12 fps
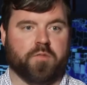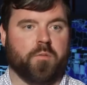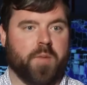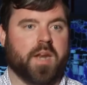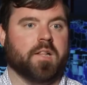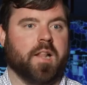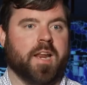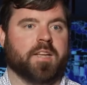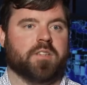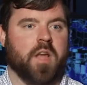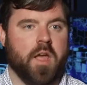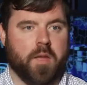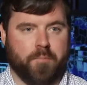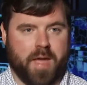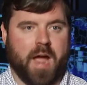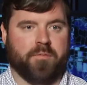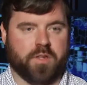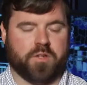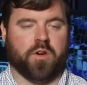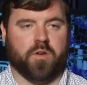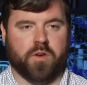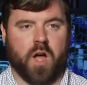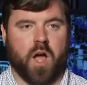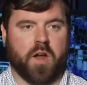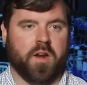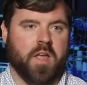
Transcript: of embedded Linux may have this turned on,